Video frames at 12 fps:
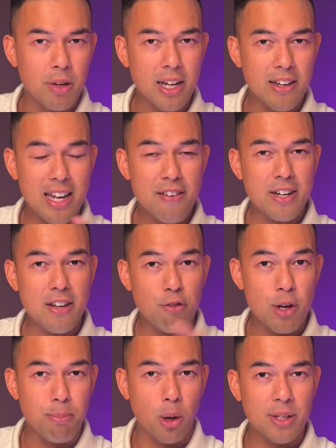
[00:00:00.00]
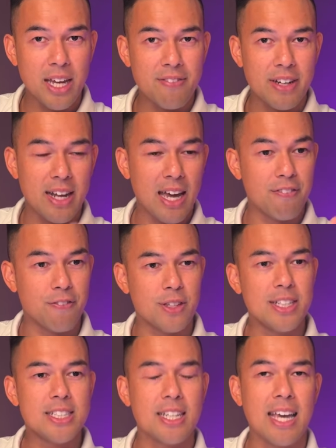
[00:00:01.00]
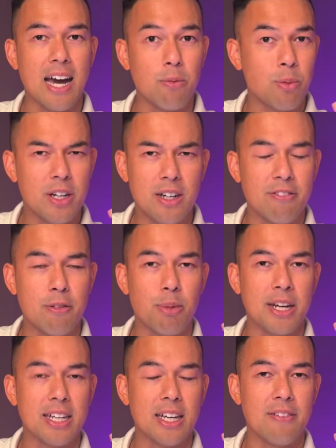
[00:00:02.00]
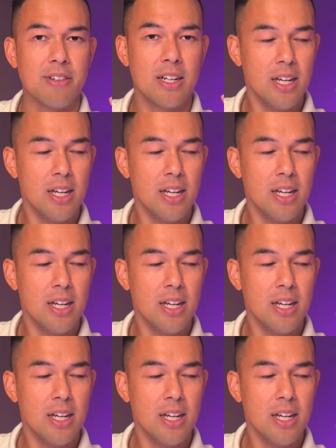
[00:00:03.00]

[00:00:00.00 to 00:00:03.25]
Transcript: even if we broke even, and for this account, we're not even breaking even.